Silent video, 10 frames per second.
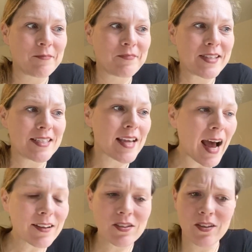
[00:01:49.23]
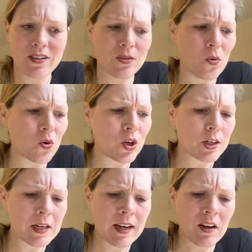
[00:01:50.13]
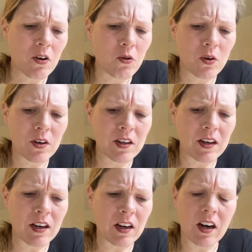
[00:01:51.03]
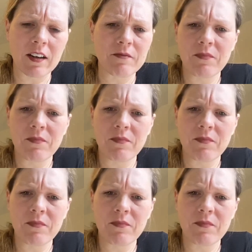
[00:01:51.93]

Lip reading: disasters or